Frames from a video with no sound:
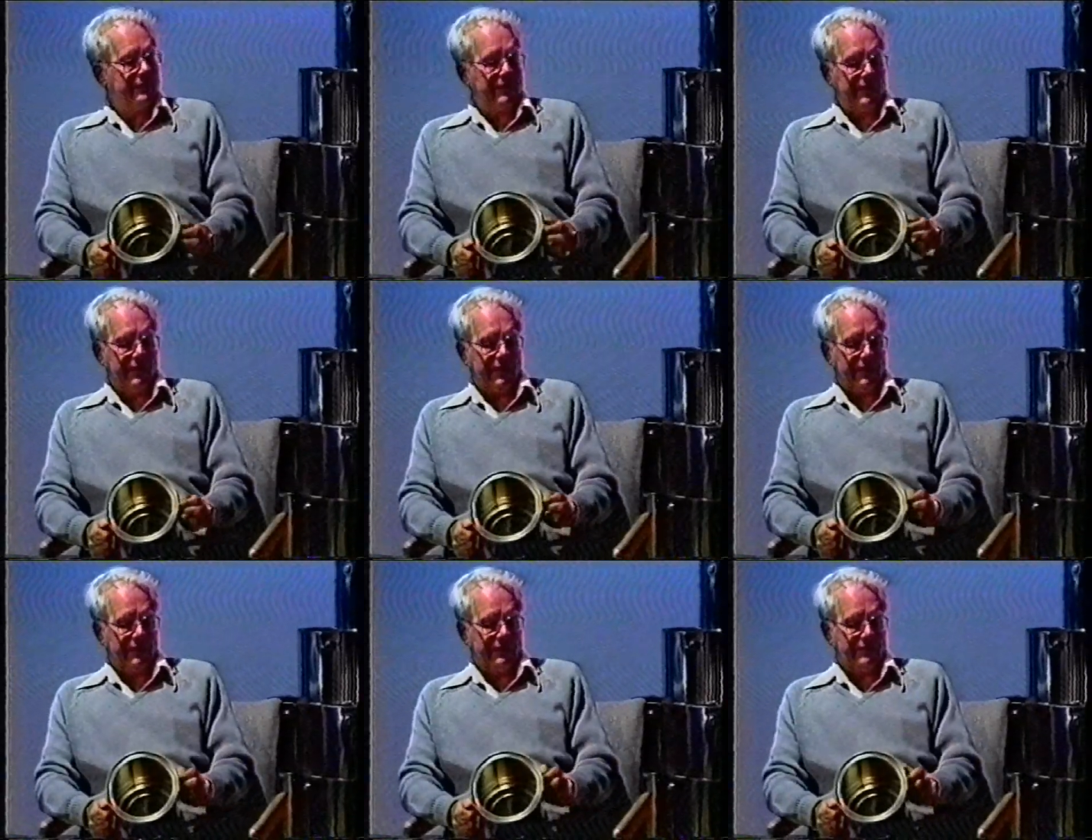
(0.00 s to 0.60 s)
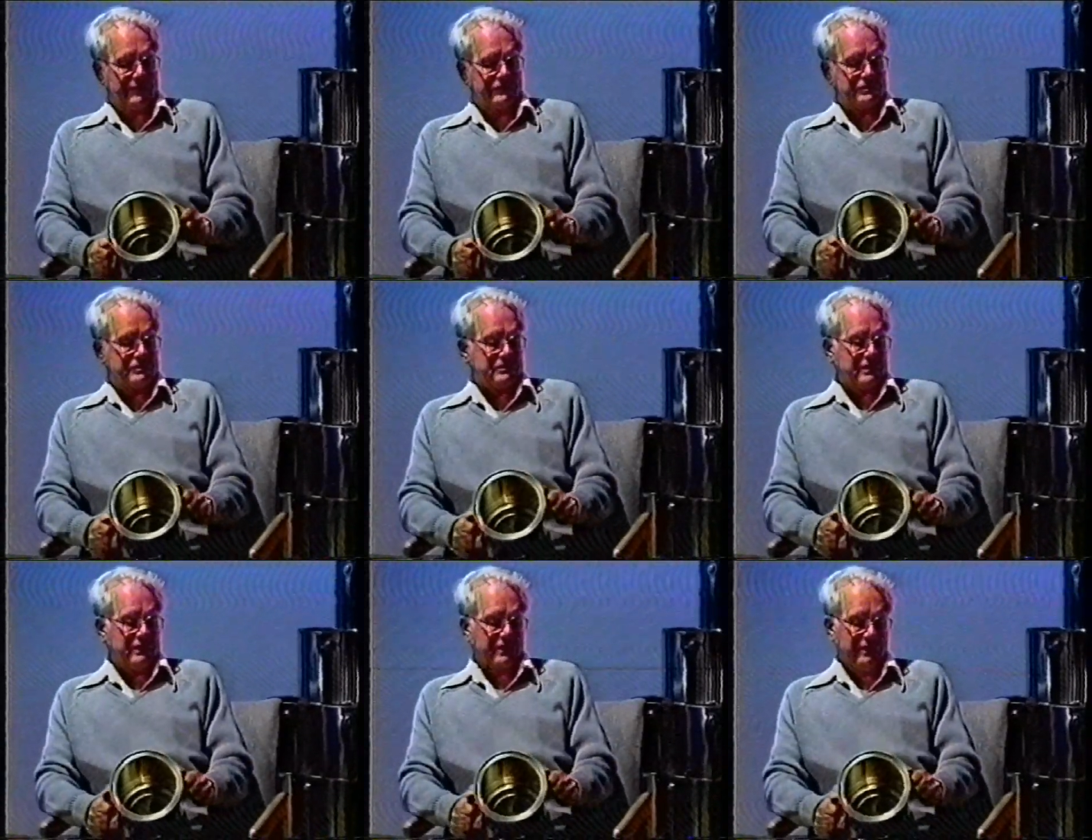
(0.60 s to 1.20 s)
and it's
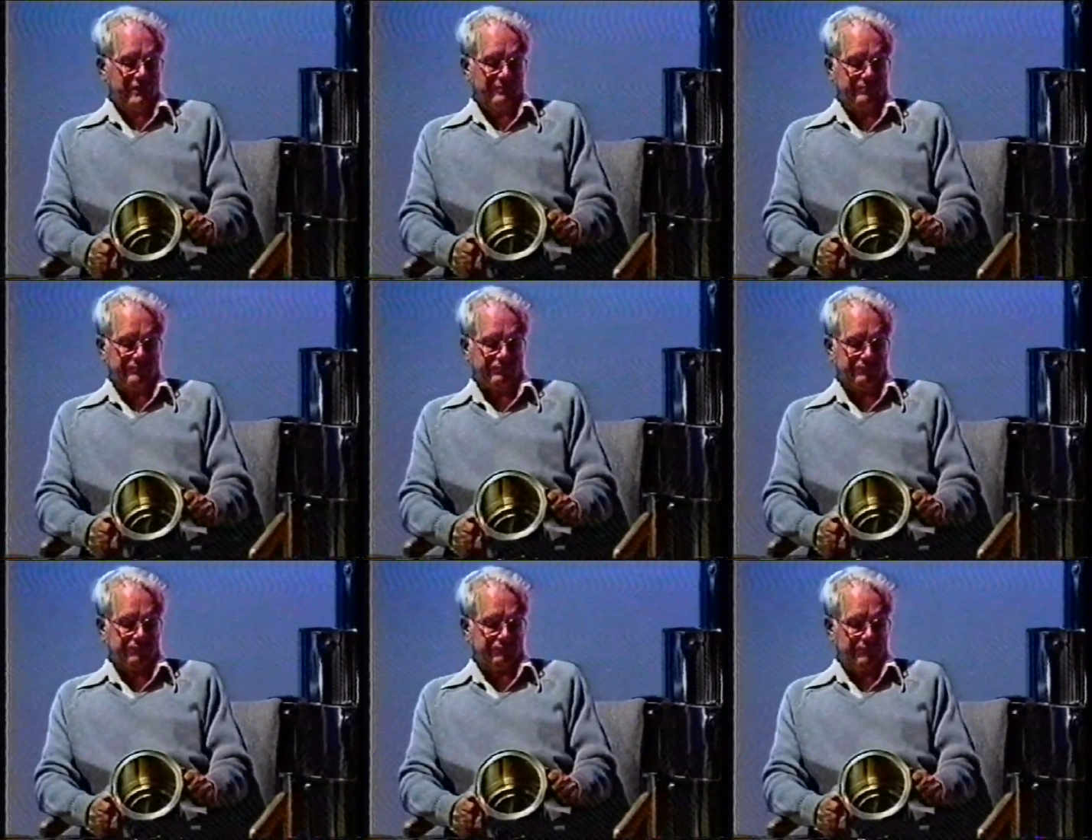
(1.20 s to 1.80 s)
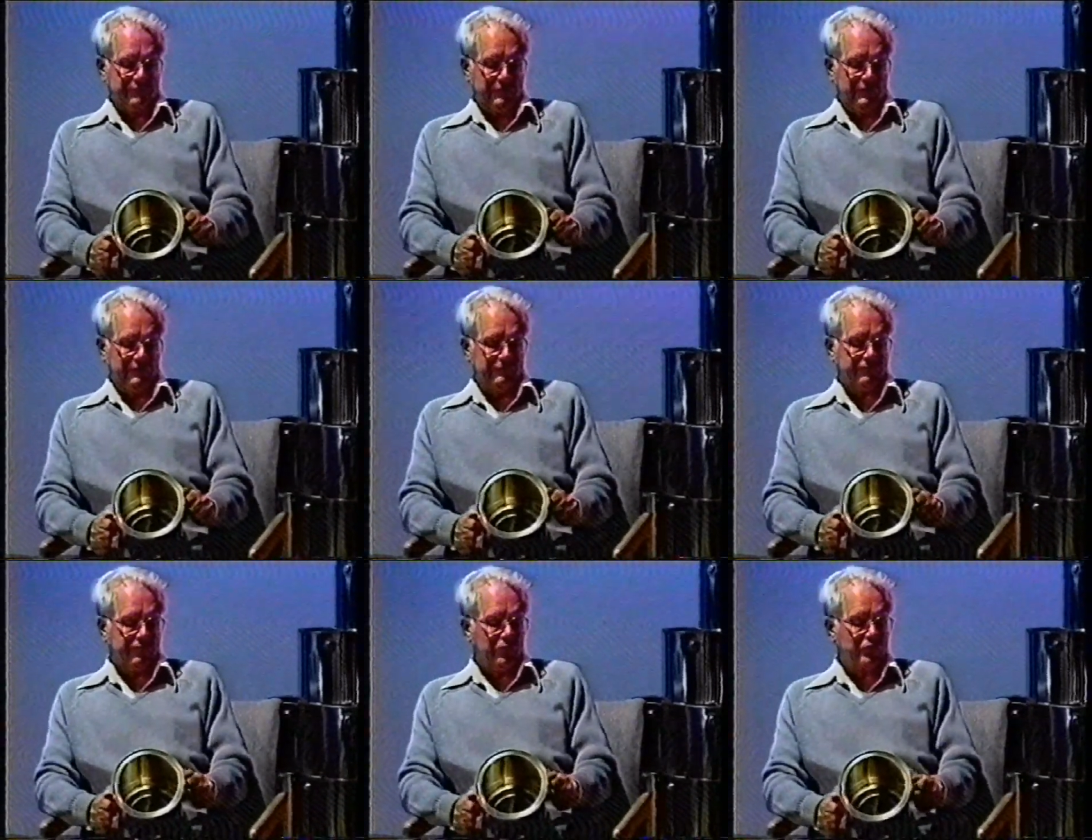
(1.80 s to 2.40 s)
a
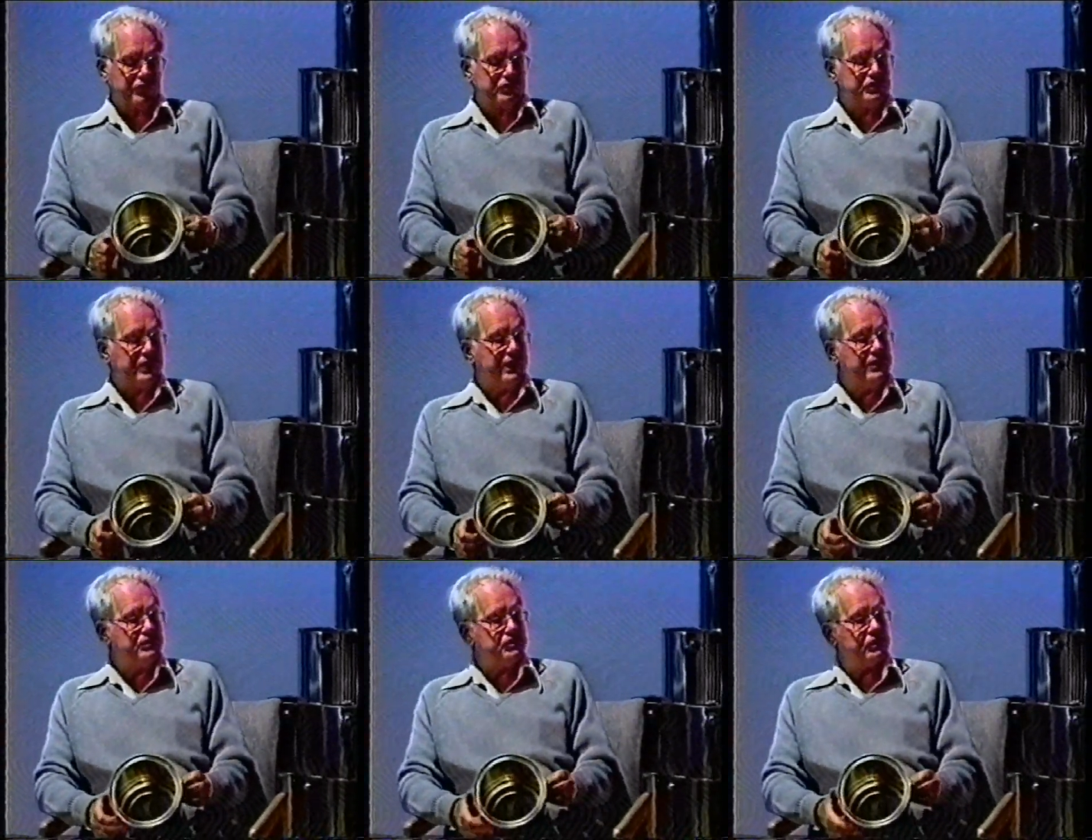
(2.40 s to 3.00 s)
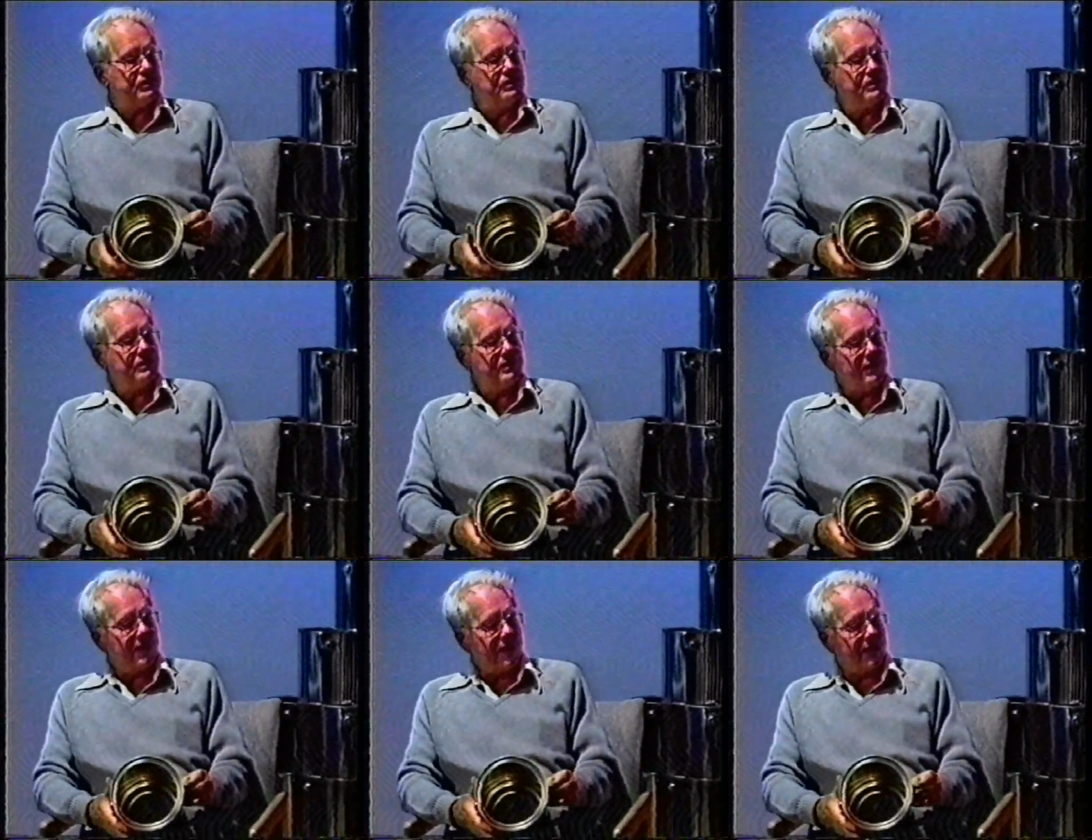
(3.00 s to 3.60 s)
4-station
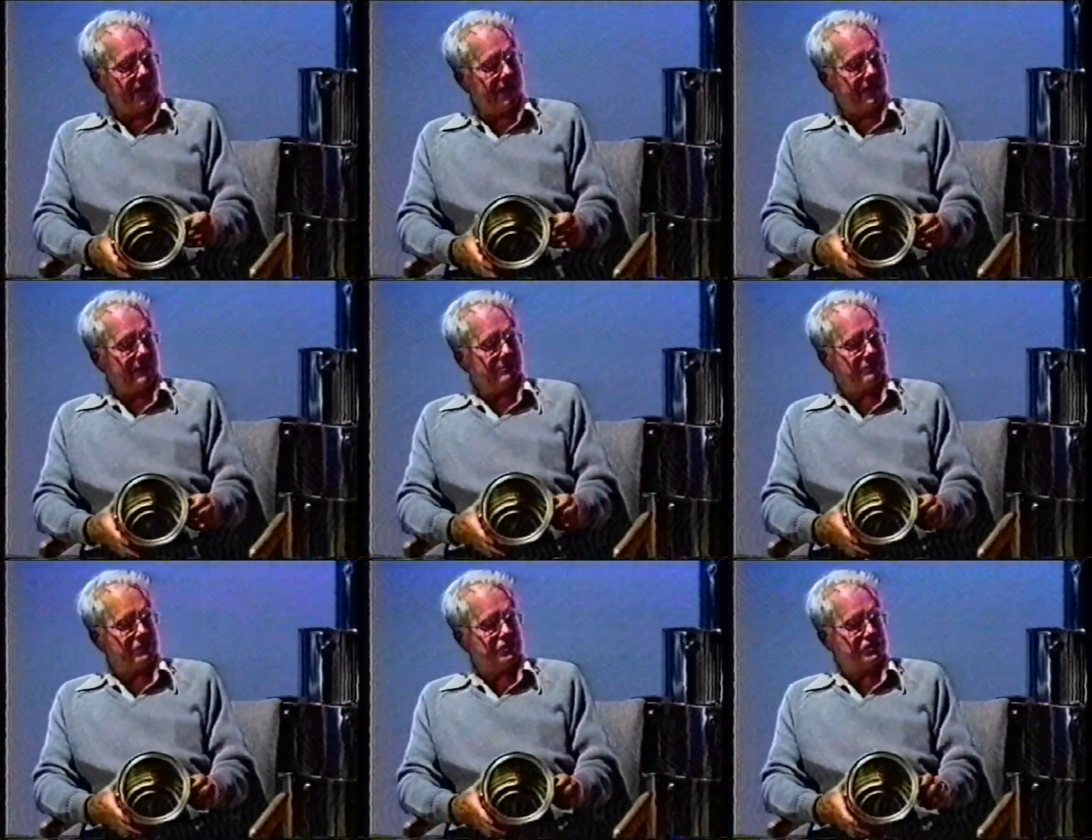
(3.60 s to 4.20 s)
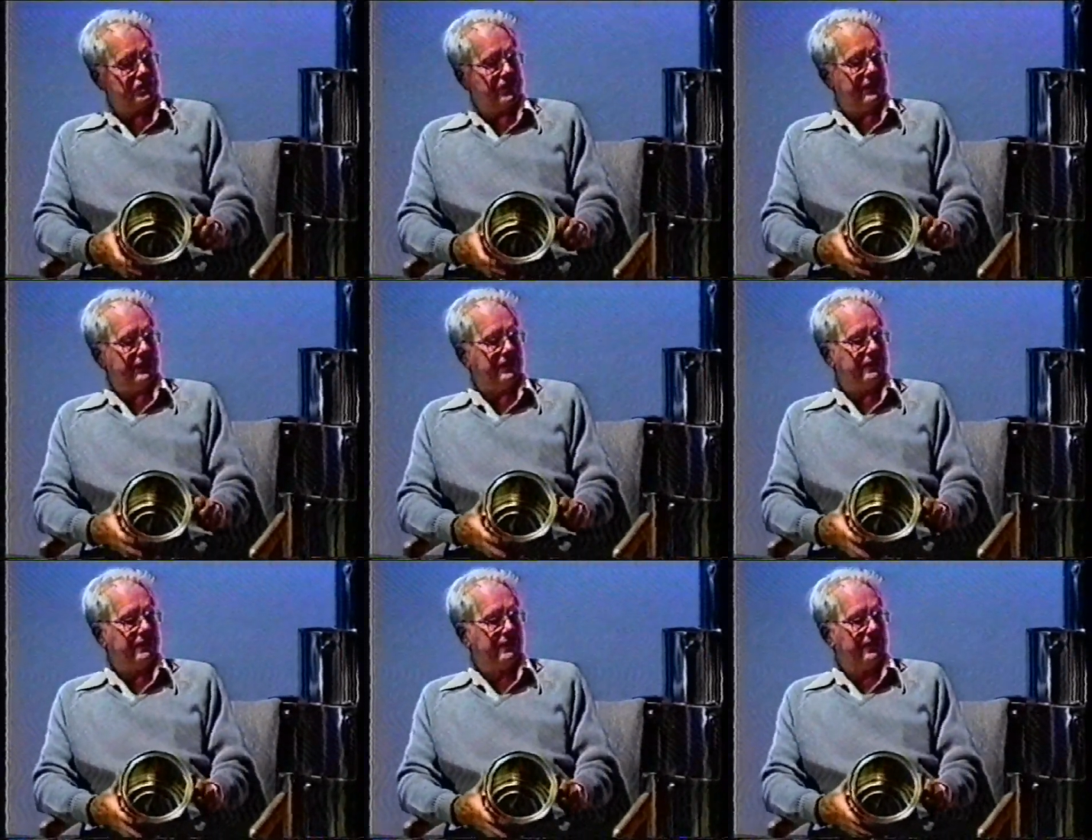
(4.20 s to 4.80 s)
die machine